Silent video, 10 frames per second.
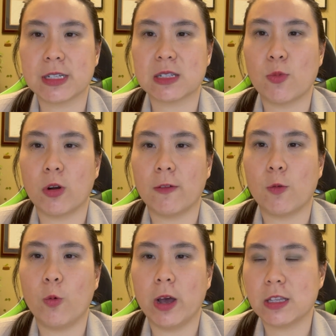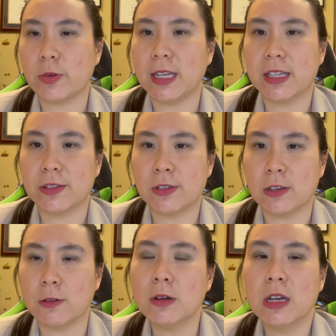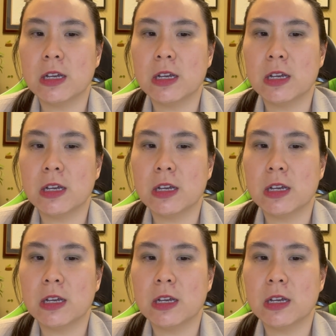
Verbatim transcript: It's more of what do we need to do?